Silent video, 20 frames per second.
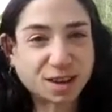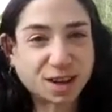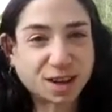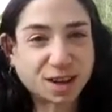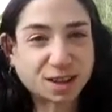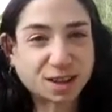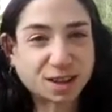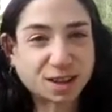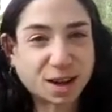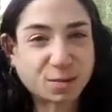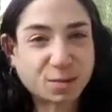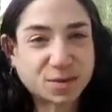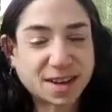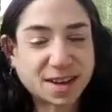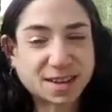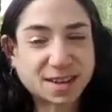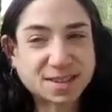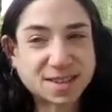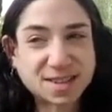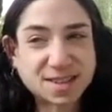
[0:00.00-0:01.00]
and I'm
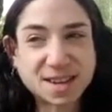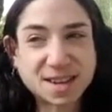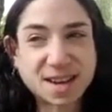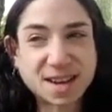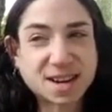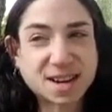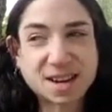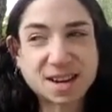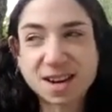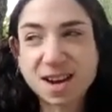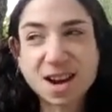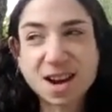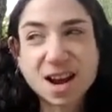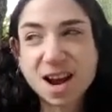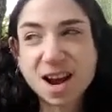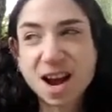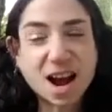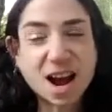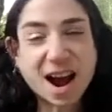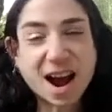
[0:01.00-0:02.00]
sad to say
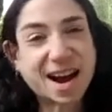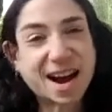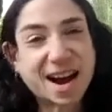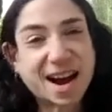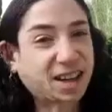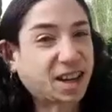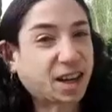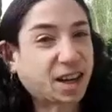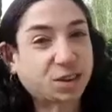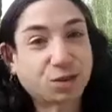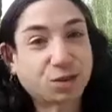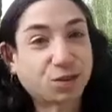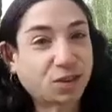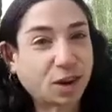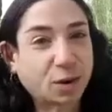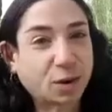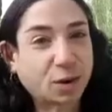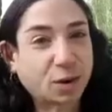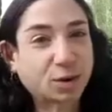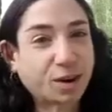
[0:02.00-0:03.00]
I can't do
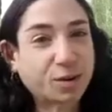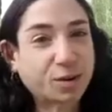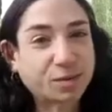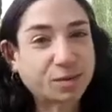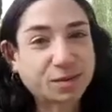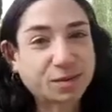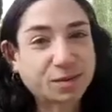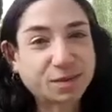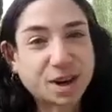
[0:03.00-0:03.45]
sourdough.